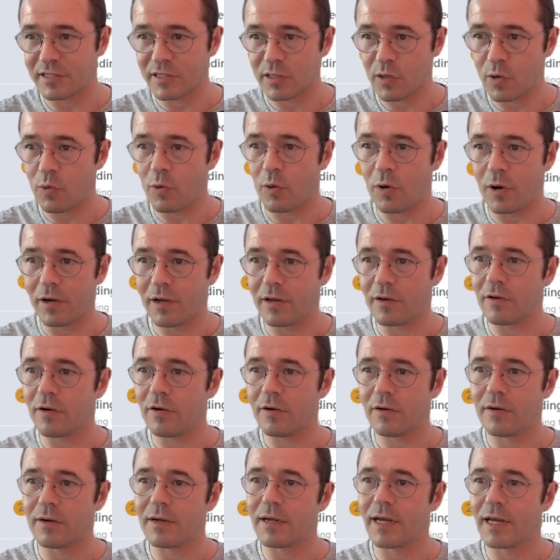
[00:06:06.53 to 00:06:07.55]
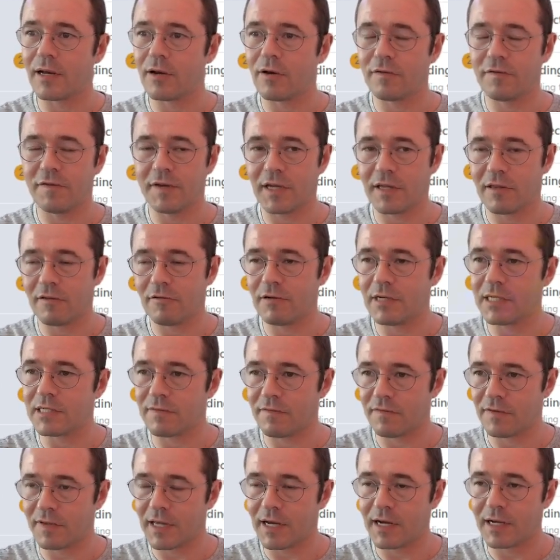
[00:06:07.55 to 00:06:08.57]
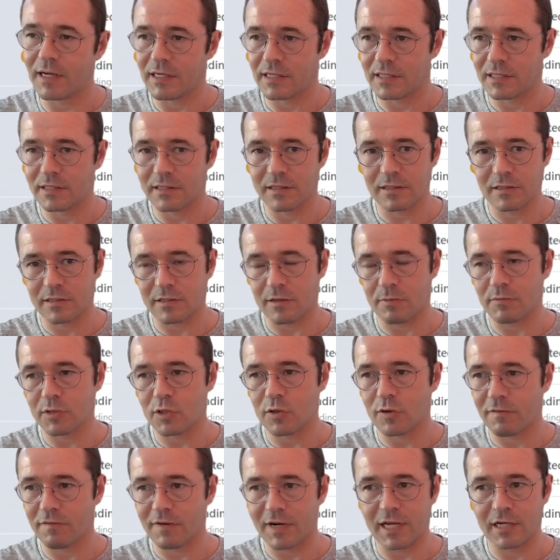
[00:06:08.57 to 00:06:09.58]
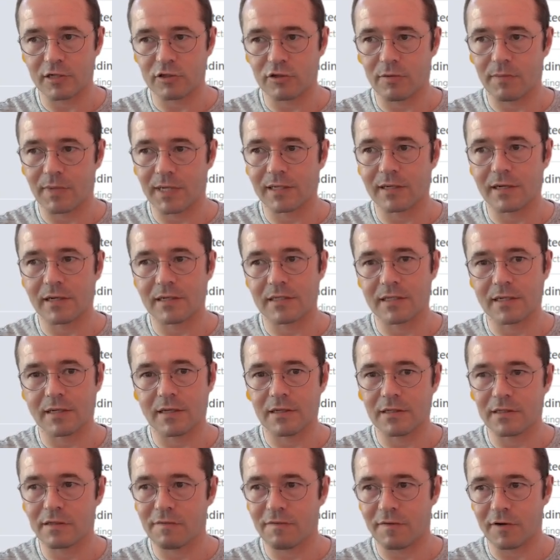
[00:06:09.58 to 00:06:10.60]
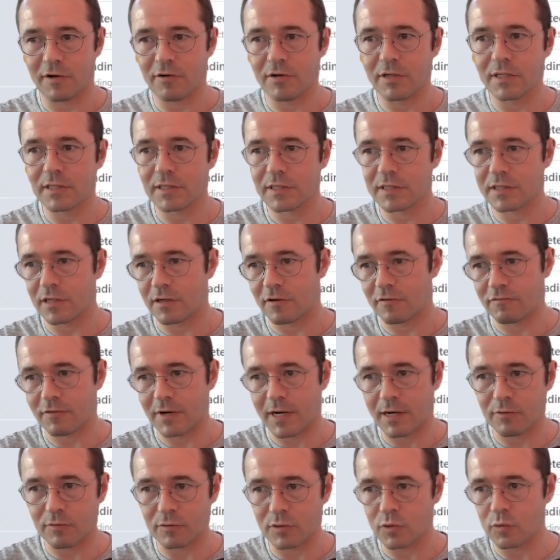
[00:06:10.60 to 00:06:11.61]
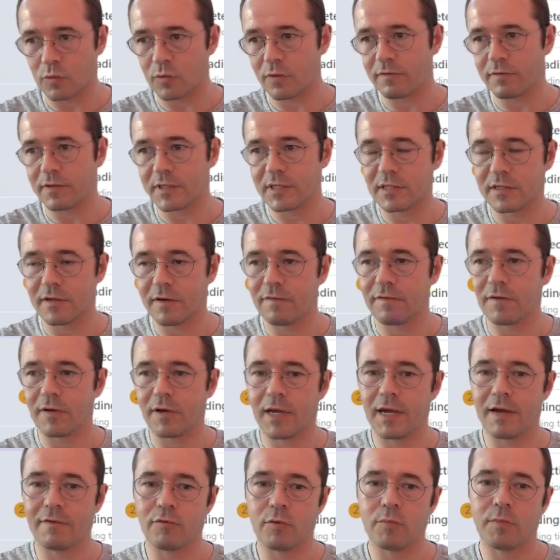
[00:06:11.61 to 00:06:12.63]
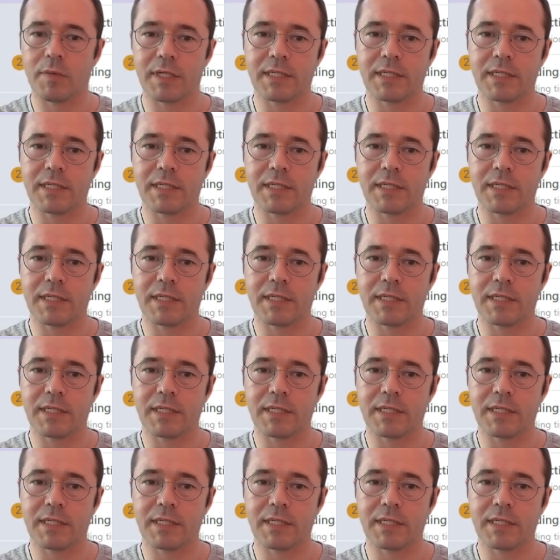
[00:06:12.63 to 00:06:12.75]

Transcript: quite a lot. And I think the reason for that is some sort of electromagnetic interference around all of the stuff that I have on my